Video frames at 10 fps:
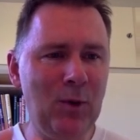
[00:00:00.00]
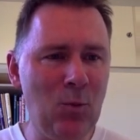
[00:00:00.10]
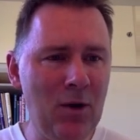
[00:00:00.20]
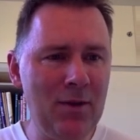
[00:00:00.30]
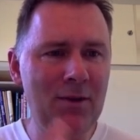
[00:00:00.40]
We
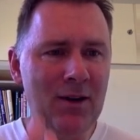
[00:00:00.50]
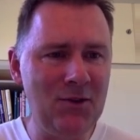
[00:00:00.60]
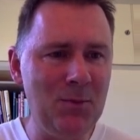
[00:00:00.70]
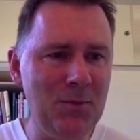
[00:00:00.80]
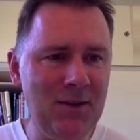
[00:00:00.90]
want there
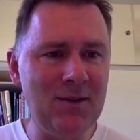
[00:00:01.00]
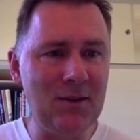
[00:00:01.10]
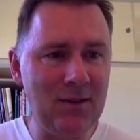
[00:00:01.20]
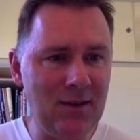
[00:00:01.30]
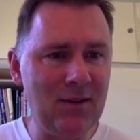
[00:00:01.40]
to be
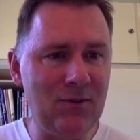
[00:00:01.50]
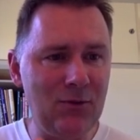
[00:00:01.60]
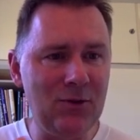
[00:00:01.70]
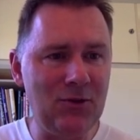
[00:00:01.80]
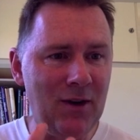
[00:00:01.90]

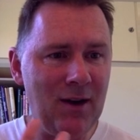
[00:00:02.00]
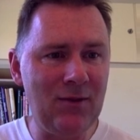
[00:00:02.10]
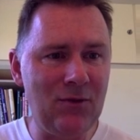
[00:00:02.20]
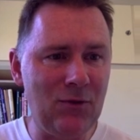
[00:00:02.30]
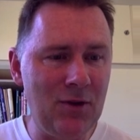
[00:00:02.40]
successful
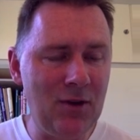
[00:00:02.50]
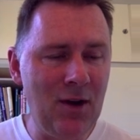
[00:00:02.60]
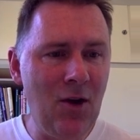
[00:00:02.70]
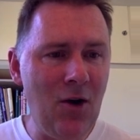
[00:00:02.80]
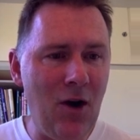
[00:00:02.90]
transfer
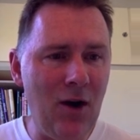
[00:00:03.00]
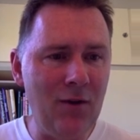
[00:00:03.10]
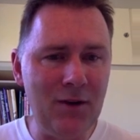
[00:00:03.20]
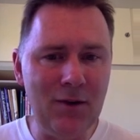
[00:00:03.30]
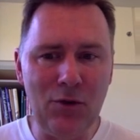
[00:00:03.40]

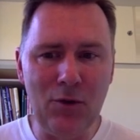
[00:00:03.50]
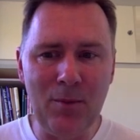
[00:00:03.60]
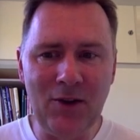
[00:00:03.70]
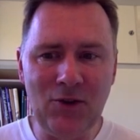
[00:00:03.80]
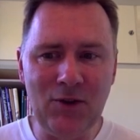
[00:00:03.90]
of
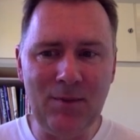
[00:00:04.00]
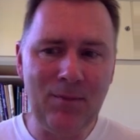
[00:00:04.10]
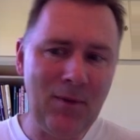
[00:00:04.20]
information.